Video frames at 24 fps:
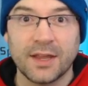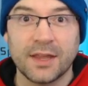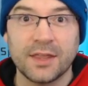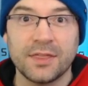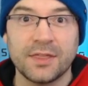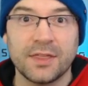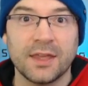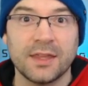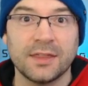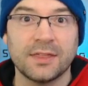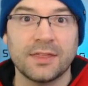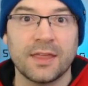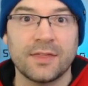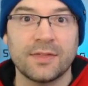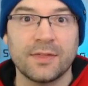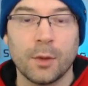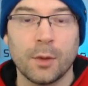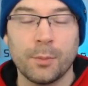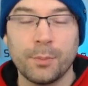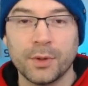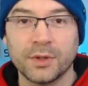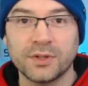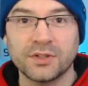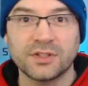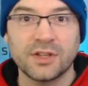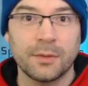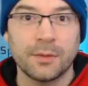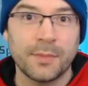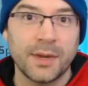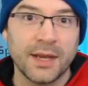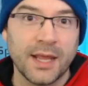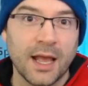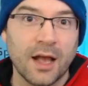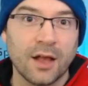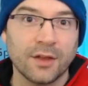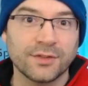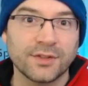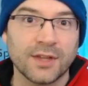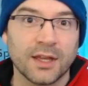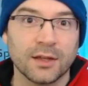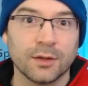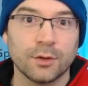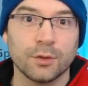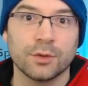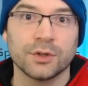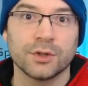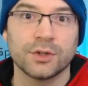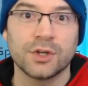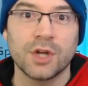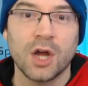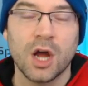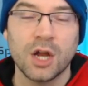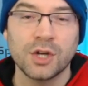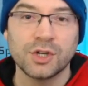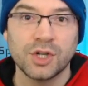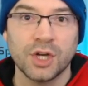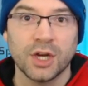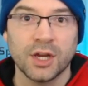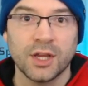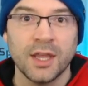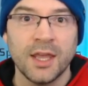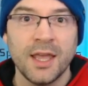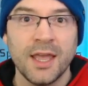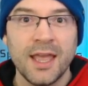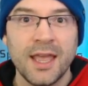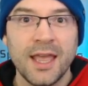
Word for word: I think that they'll put somebody else on Luka Doncic,